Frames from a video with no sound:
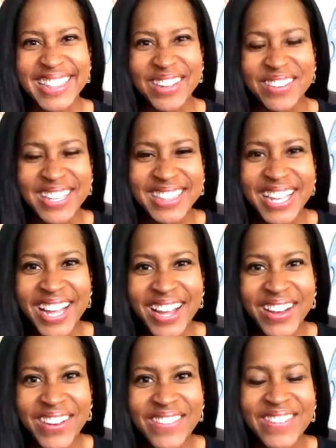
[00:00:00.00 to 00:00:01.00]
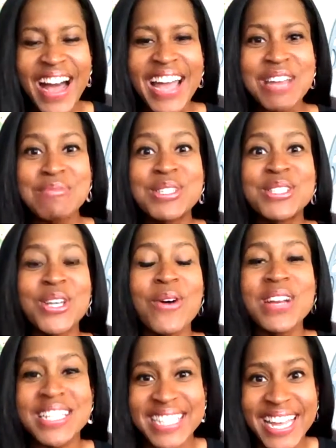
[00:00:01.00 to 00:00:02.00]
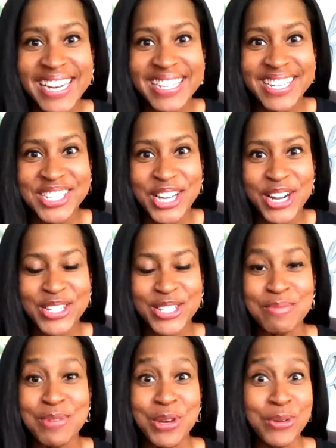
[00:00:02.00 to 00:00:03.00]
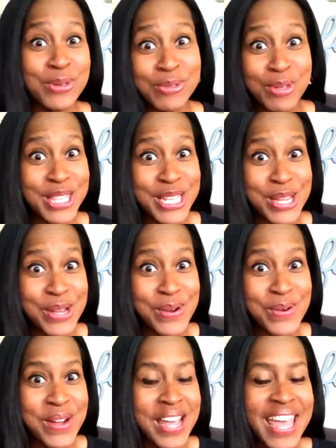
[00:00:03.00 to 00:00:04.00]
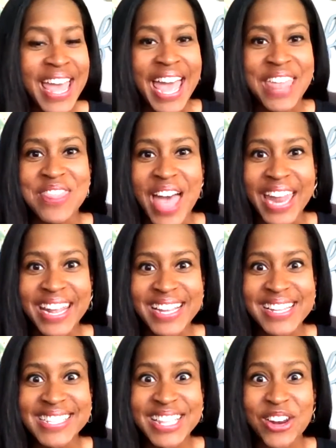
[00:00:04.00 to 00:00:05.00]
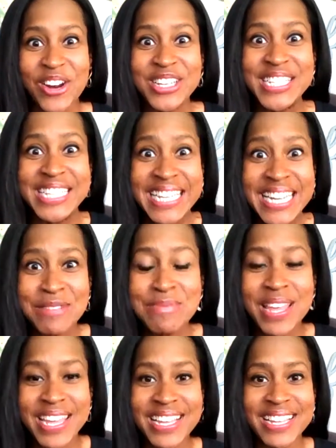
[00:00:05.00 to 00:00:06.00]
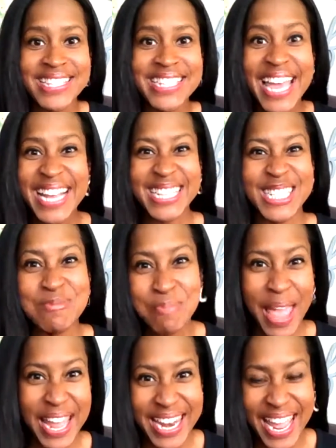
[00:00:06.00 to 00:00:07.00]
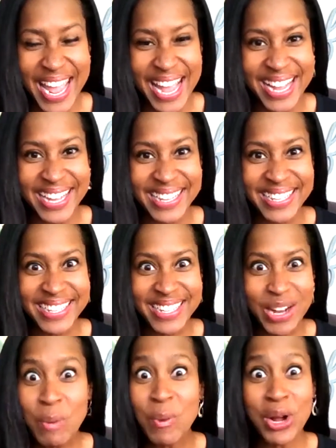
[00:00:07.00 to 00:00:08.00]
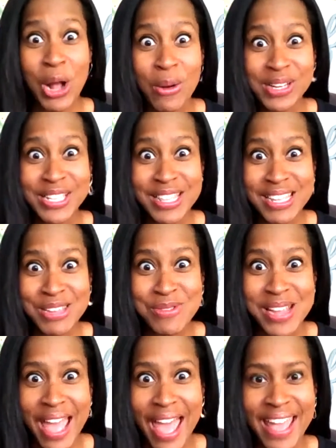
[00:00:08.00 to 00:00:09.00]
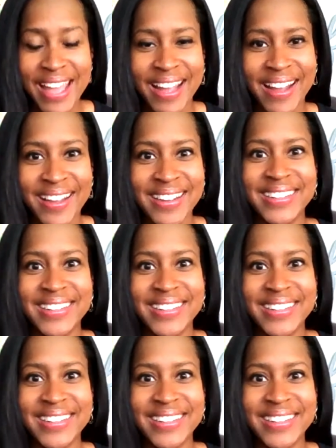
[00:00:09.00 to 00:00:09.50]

Hello, hello! I am so excited to share some news with you, and that is that our team is expanding! We're going to the UK.